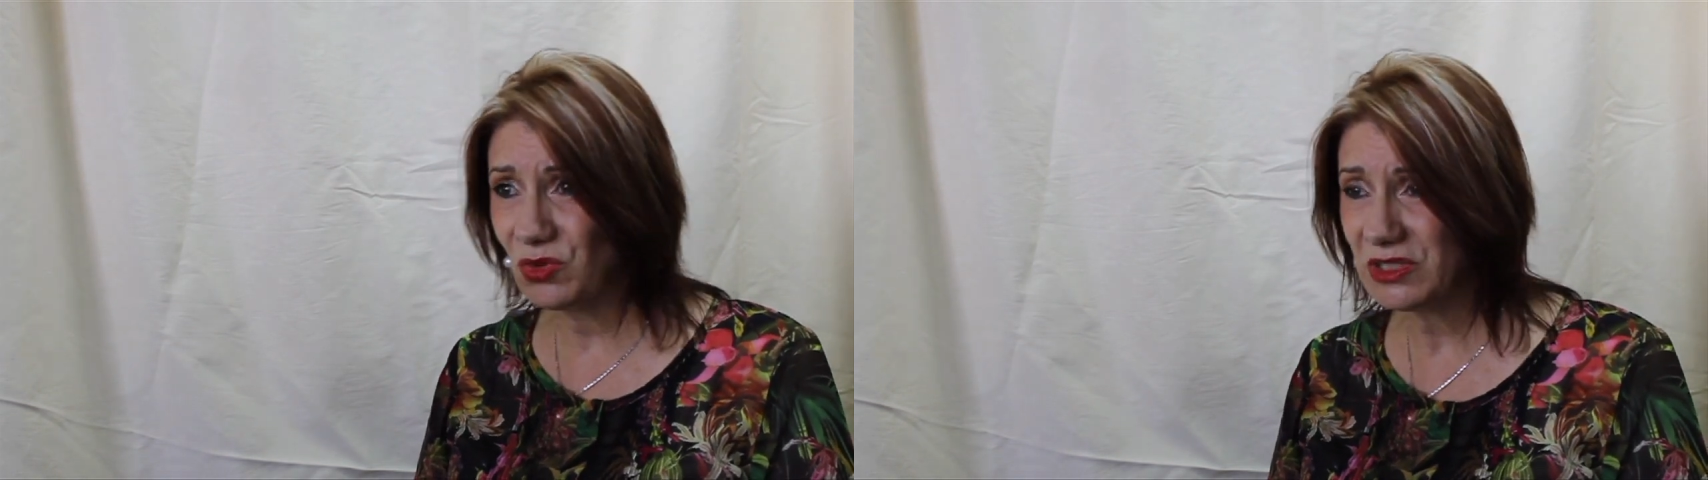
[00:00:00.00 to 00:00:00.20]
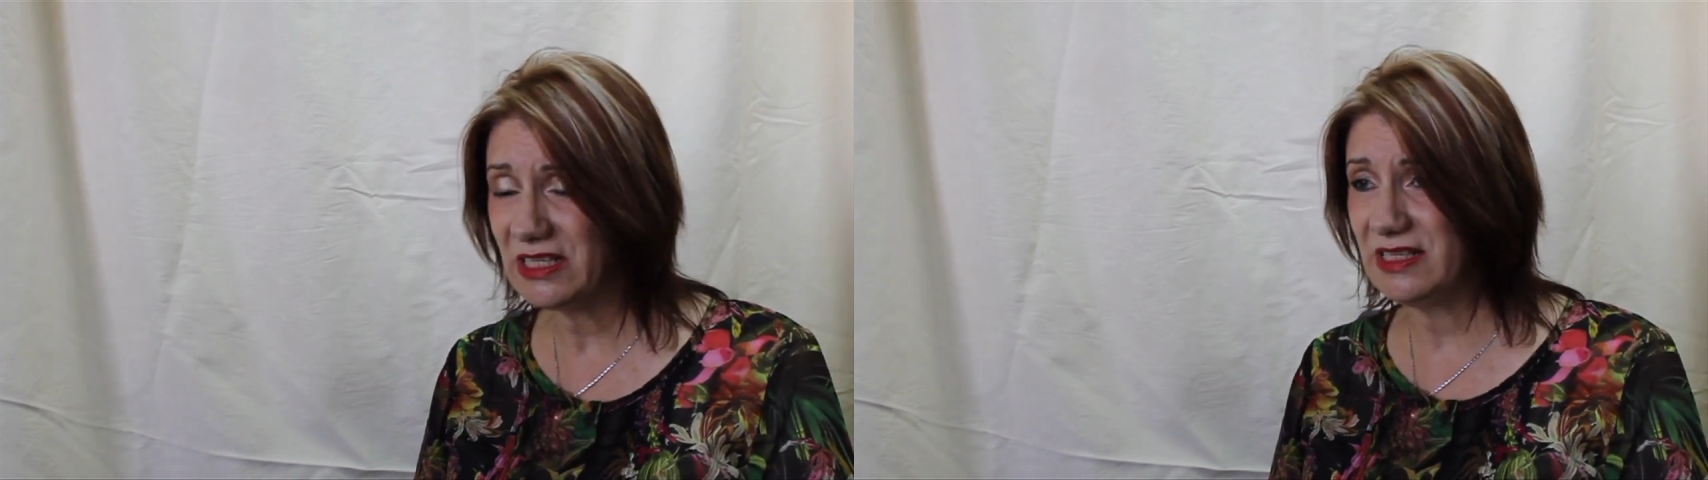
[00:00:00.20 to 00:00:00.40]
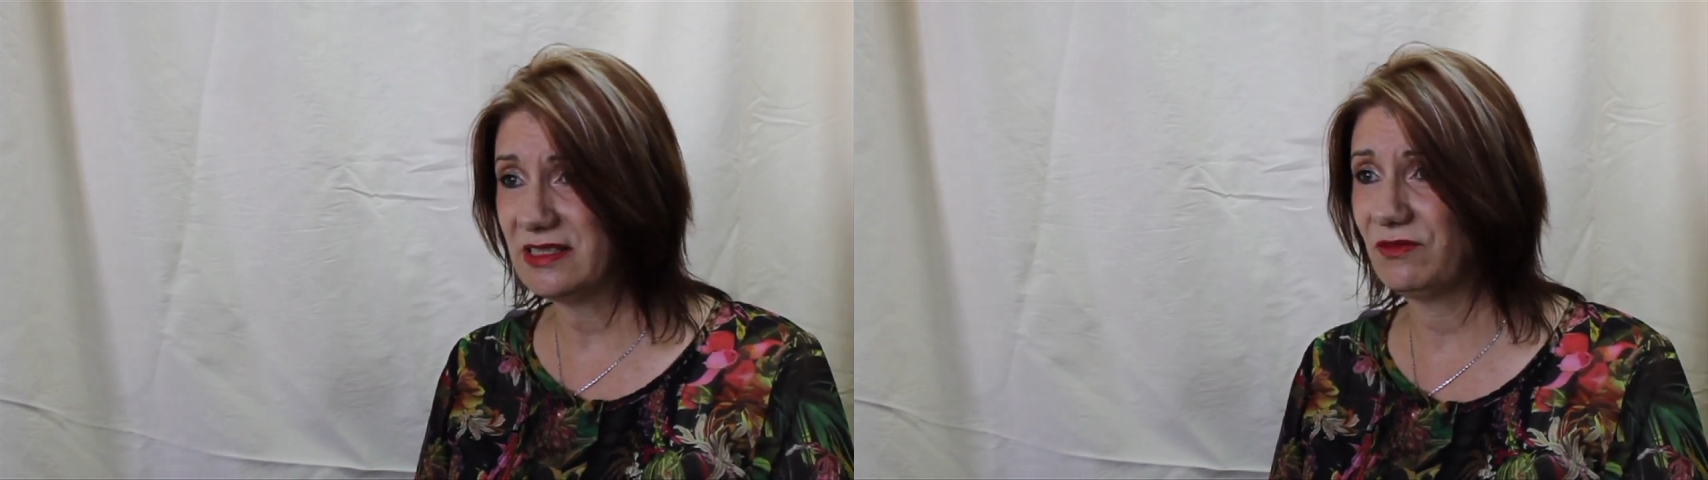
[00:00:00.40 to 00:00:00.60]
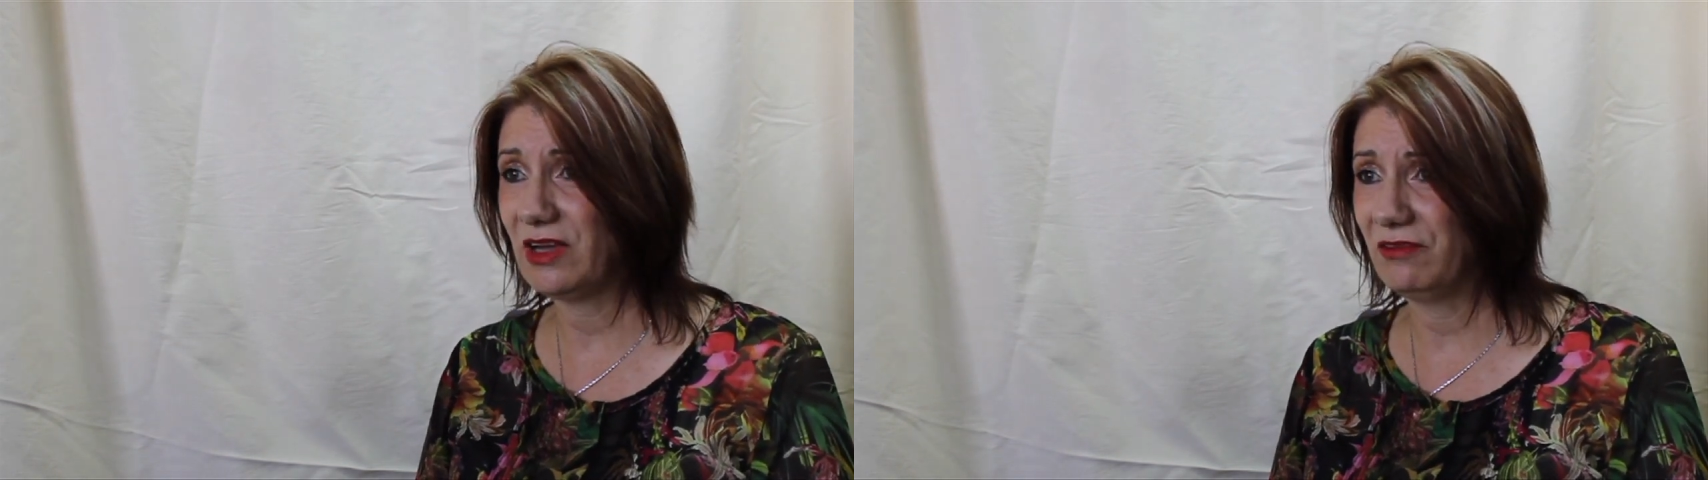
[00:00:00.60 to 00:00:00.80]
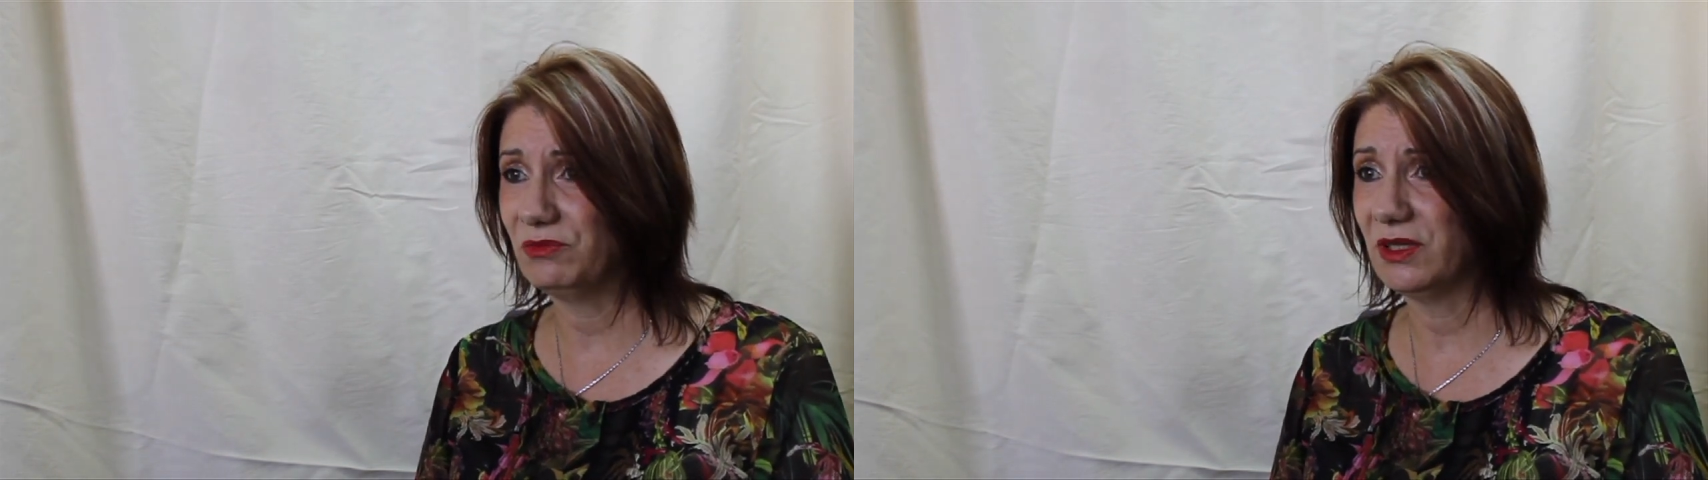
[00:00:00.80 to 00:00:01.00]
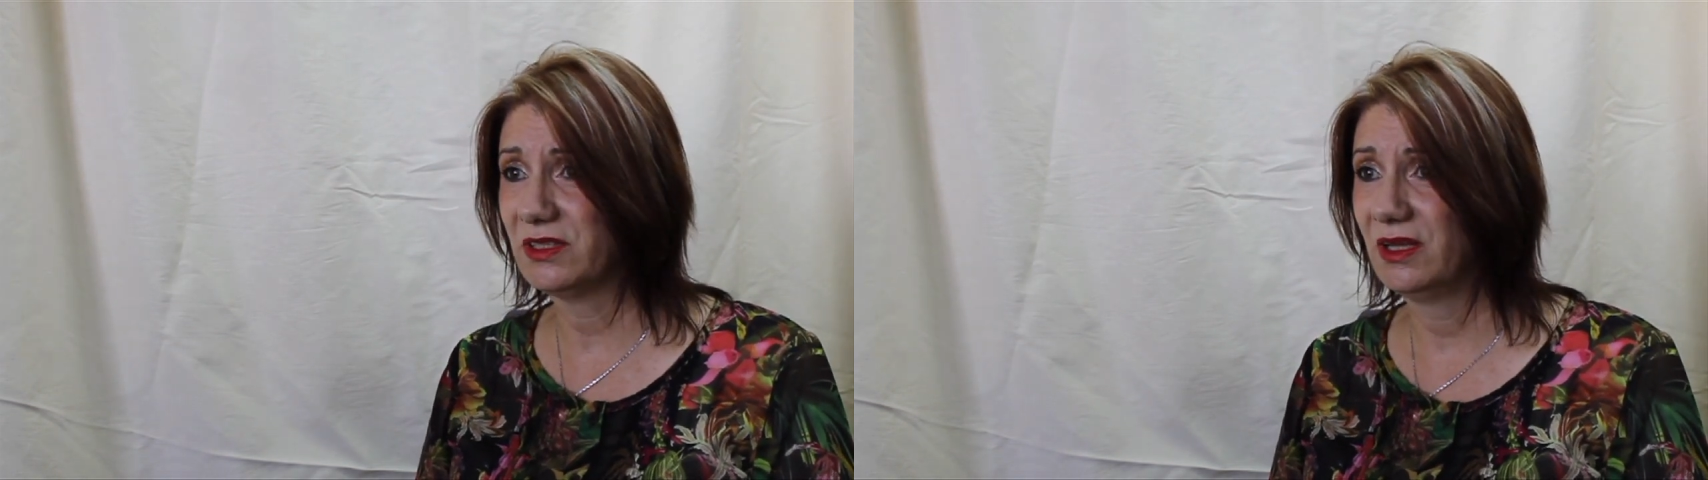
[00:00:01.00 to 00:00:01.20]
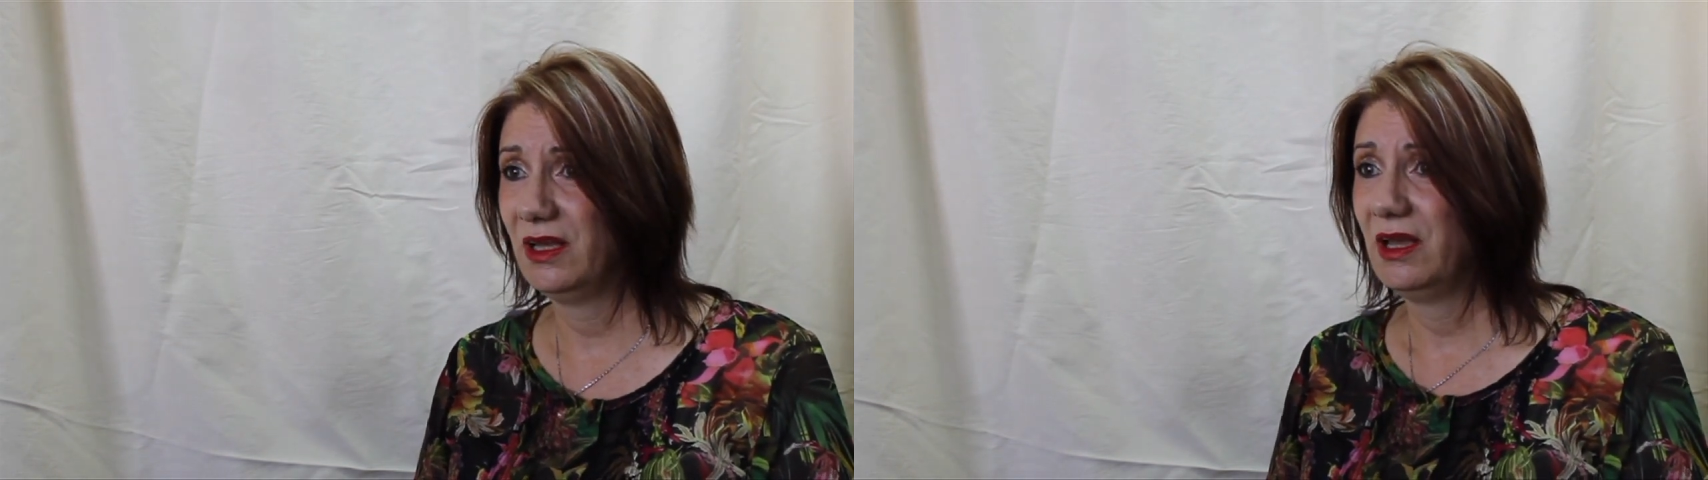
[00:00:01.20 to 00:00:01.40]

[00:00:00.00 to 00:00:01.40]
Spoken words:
all tiers of government.